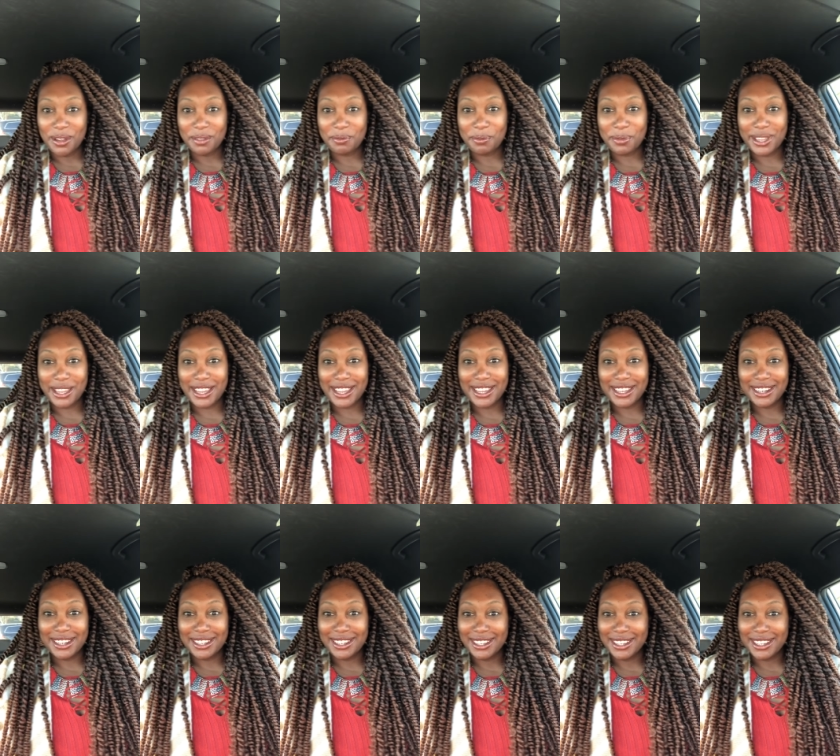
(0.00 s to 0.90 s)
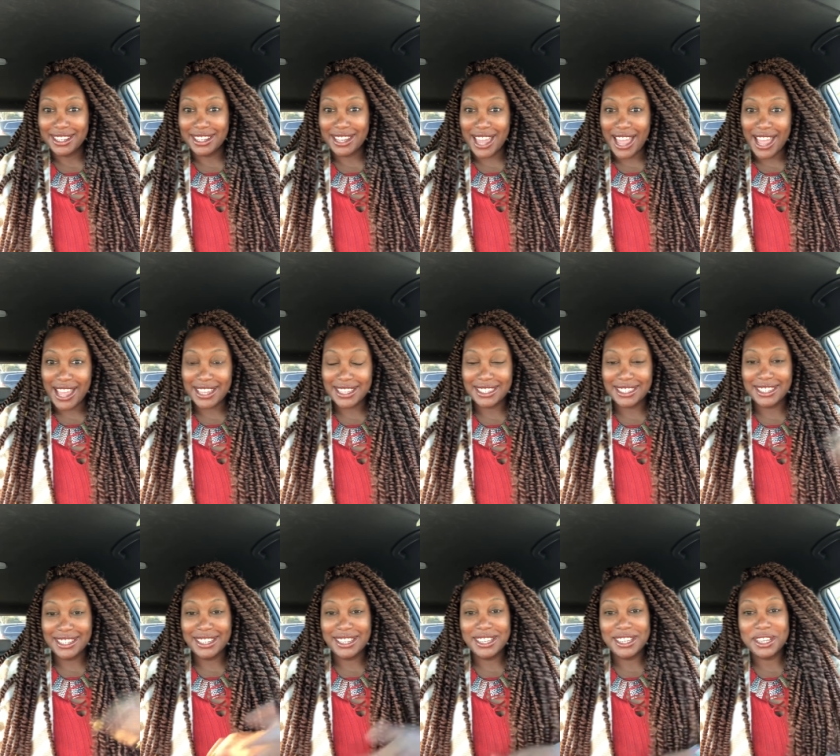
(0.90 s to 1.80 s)
being
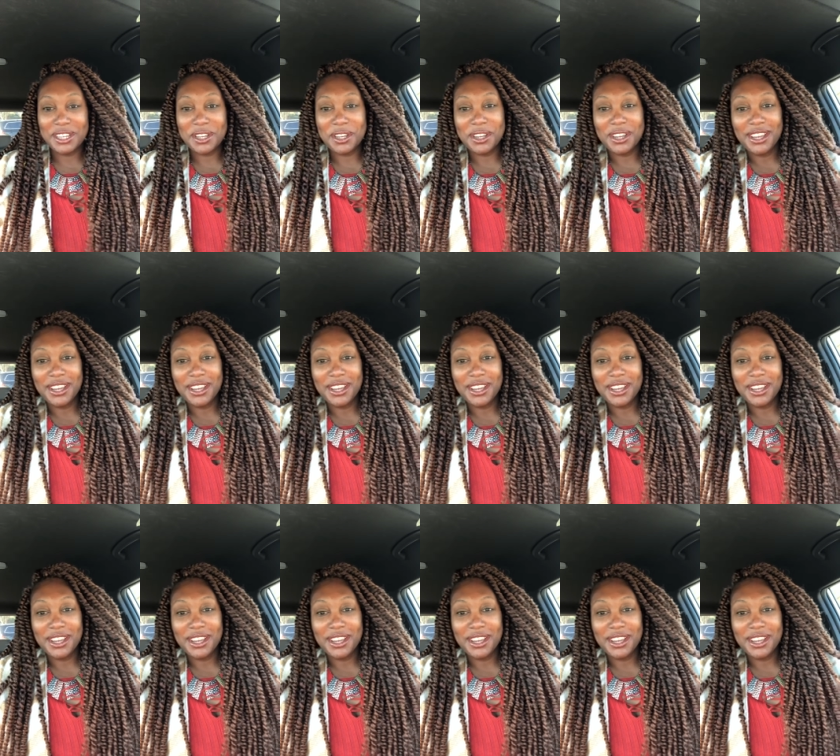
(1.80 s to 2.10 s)
classy,